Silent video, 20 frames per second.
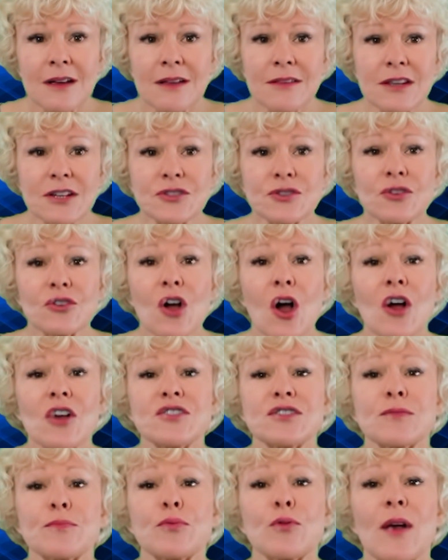This will
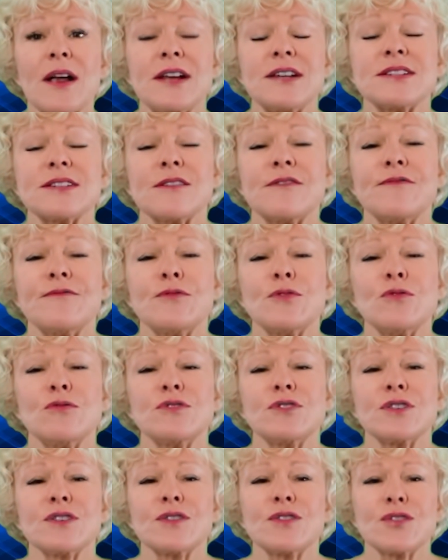cause the price of
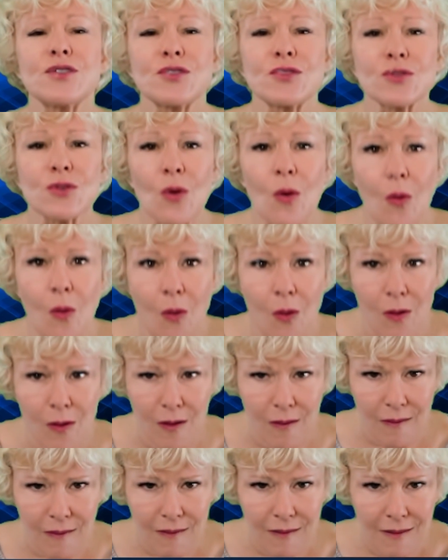food to
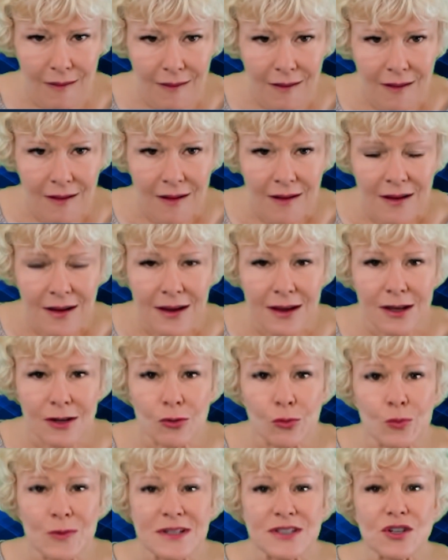soar.
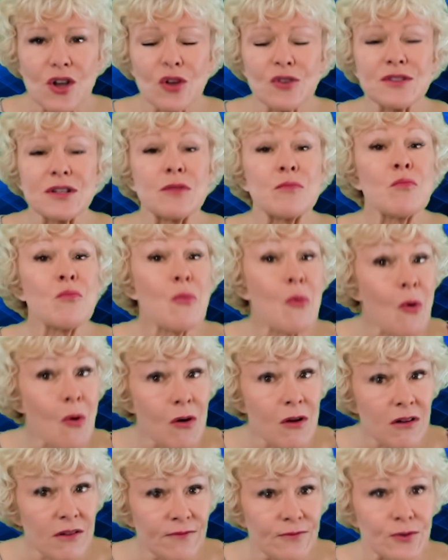It'll result in
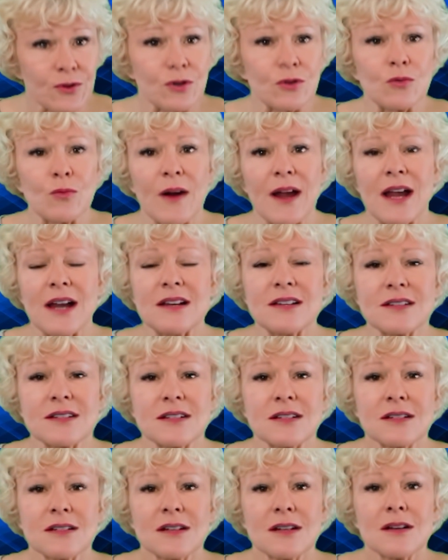more food
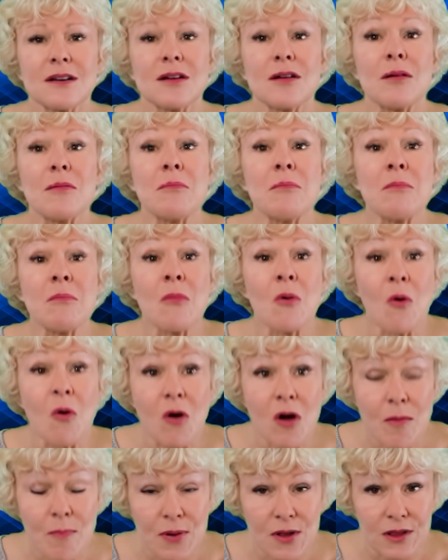waste,
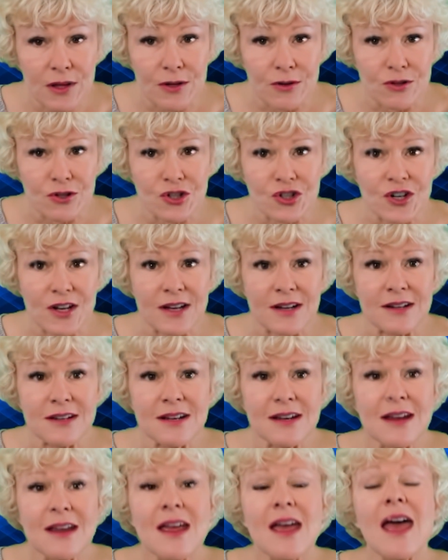more pollution,
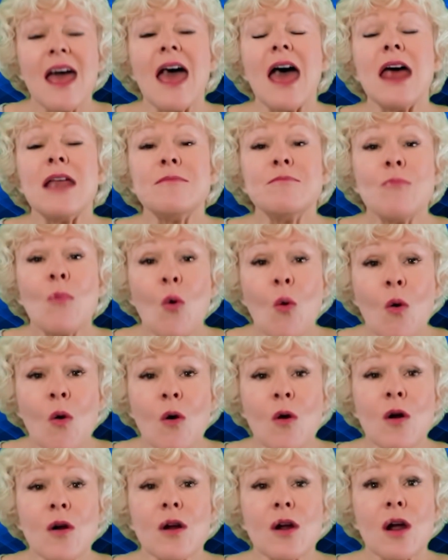and
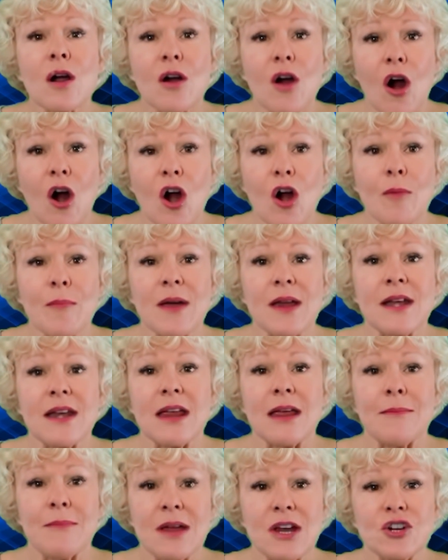more carbon
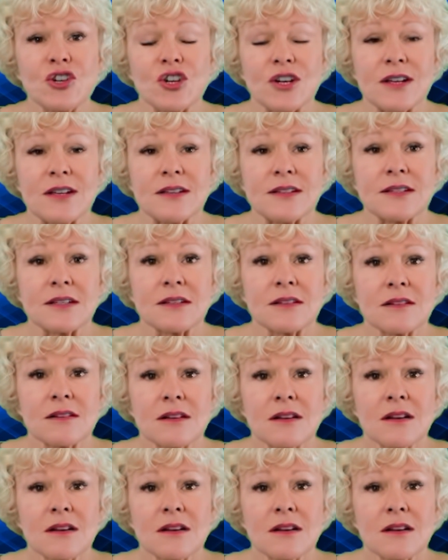emissions.